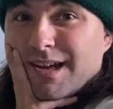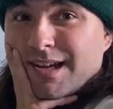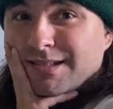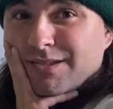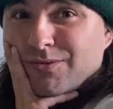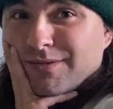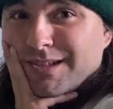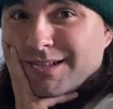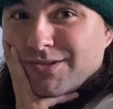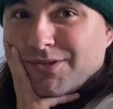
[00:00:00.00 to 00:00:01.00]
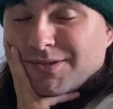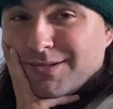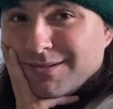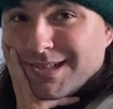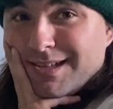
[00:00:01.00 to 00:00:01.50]
I don't like Dark
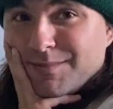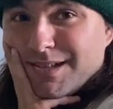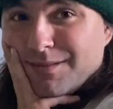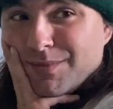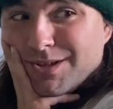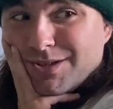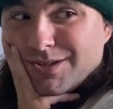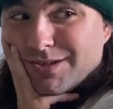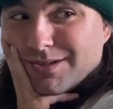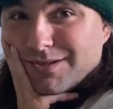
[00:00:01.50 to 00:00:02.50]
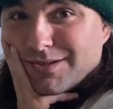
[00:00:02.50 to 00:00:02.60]
Souls games that much,